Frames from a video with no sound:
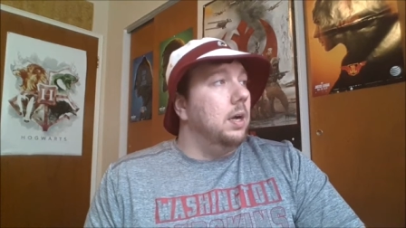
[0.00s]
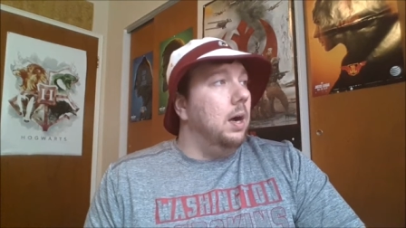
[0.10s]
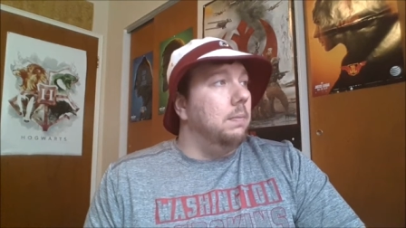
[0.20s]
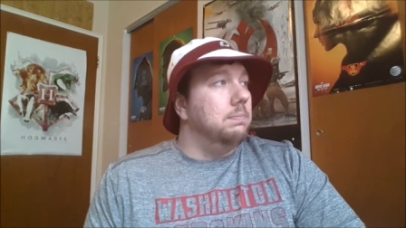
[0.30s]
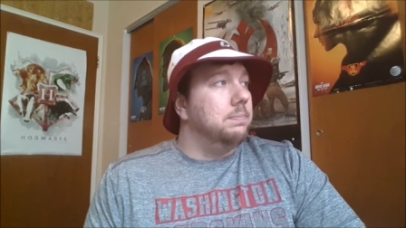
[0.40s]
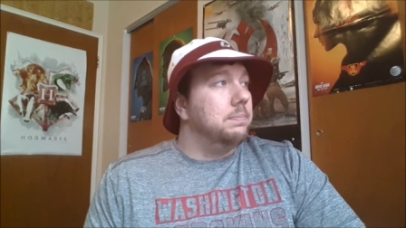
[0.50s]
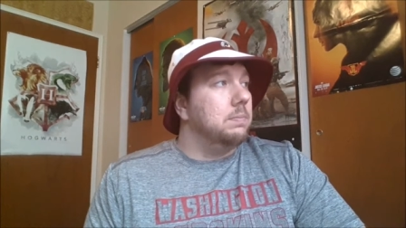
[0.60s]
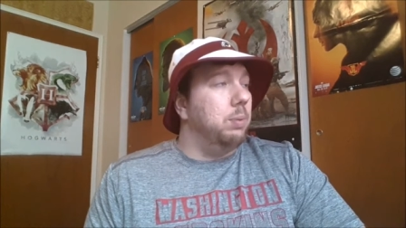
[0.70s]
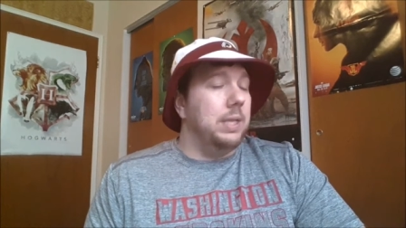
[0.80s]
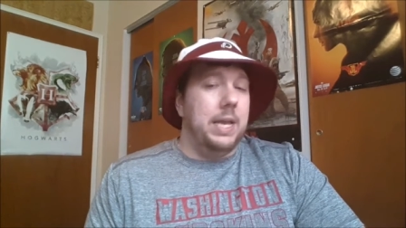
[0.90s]
But
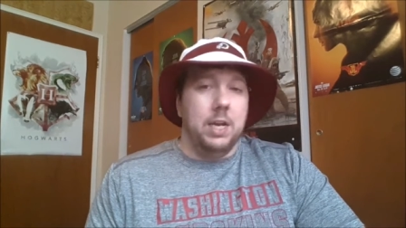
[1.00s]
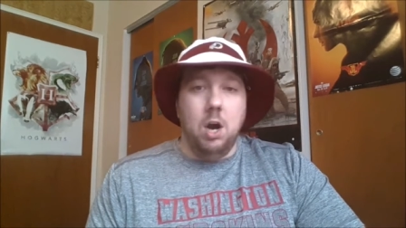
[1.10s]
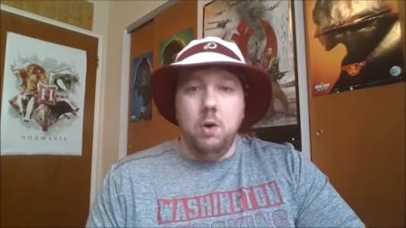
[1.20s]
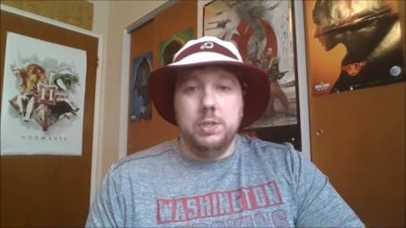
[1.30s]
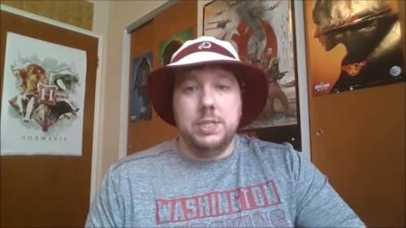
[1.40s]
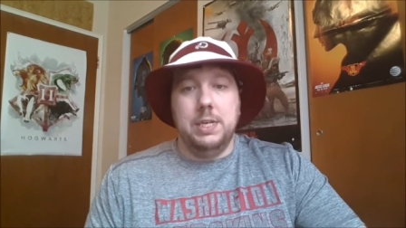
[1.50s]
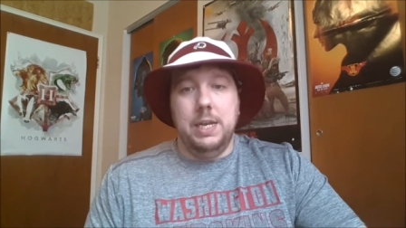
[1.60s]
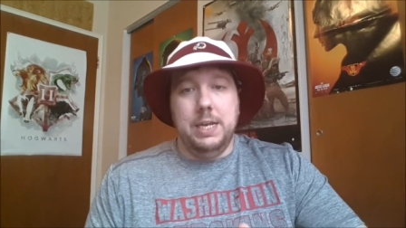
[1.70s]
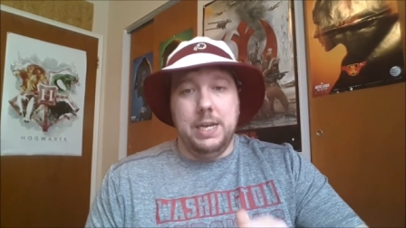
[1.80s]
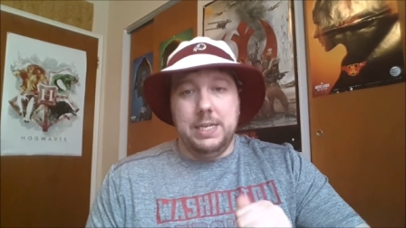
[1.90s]
Landon Collins,
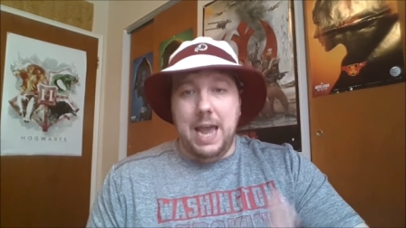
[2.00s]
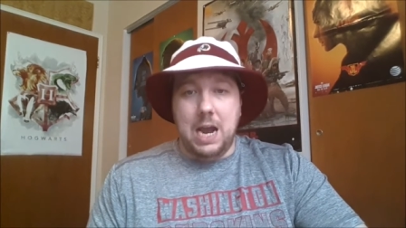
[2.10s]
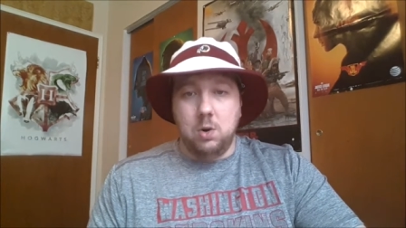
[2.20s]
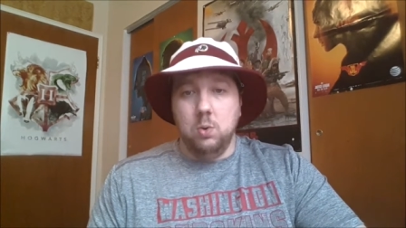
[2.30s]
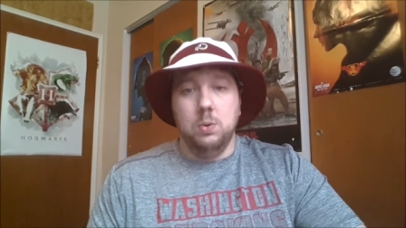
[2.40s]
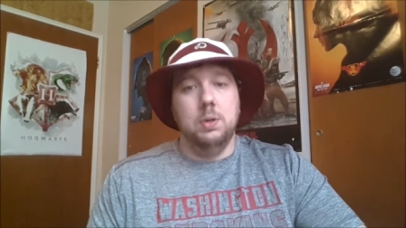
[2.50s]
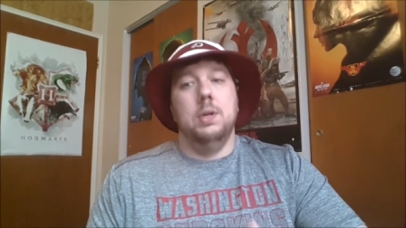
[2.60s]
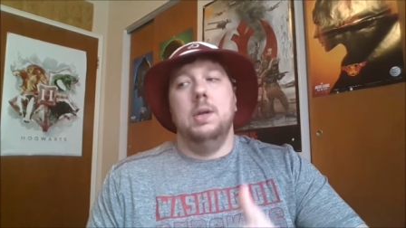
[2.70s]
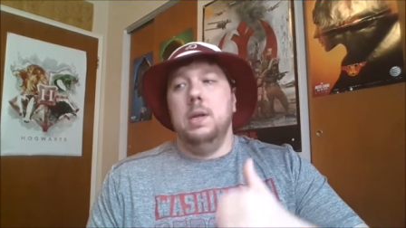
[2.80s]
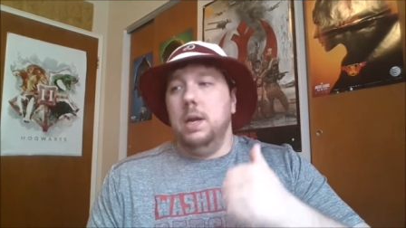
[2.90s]
he can tackle,
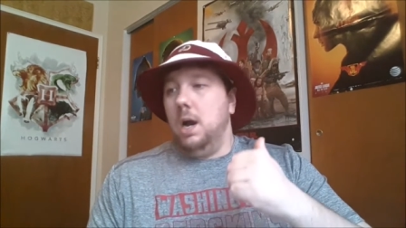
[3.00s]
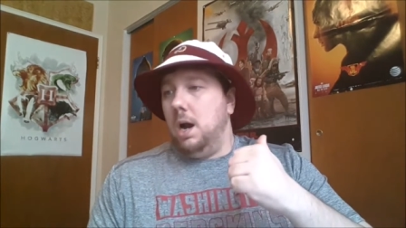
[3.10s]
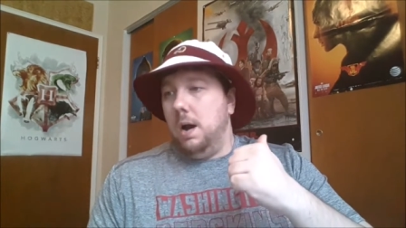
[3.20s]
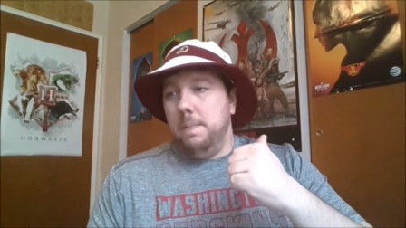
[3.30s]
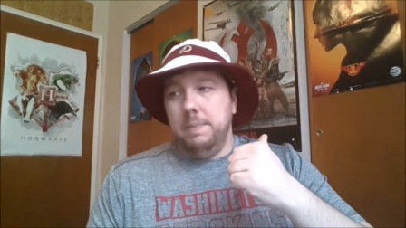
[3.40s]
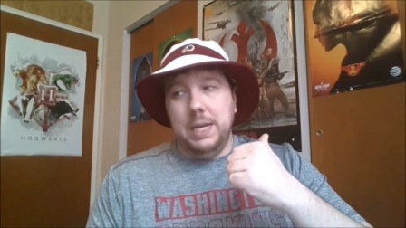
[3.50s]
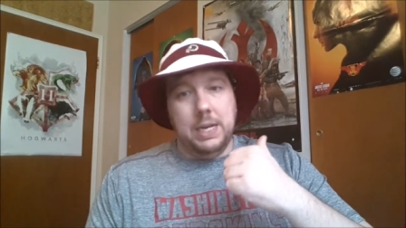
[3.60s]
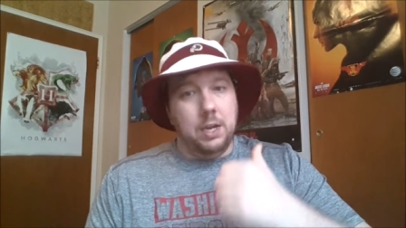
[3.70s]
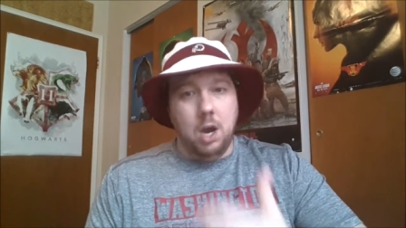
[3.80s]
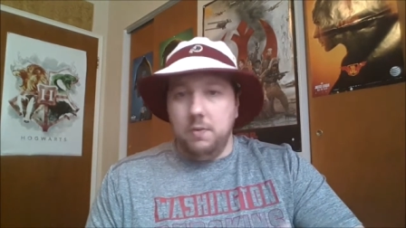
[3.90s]
he
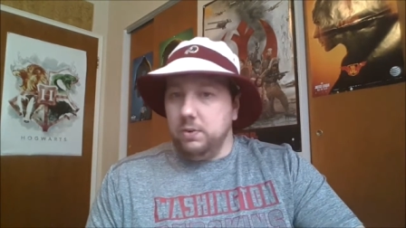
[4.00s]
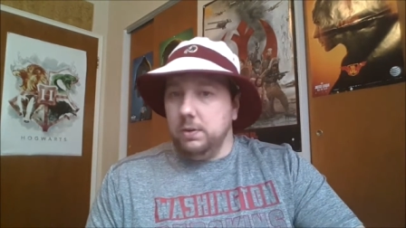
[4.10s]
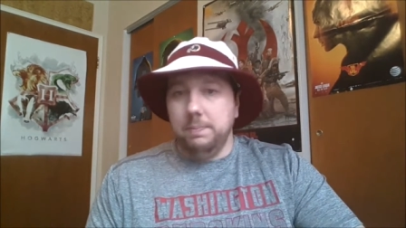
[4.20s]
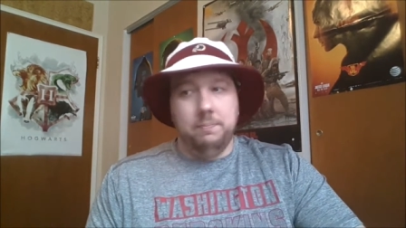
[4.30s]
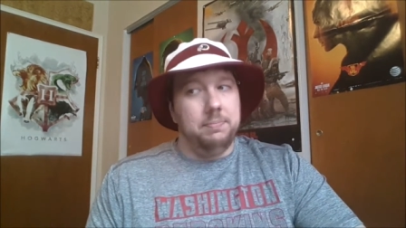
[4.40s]
can cover.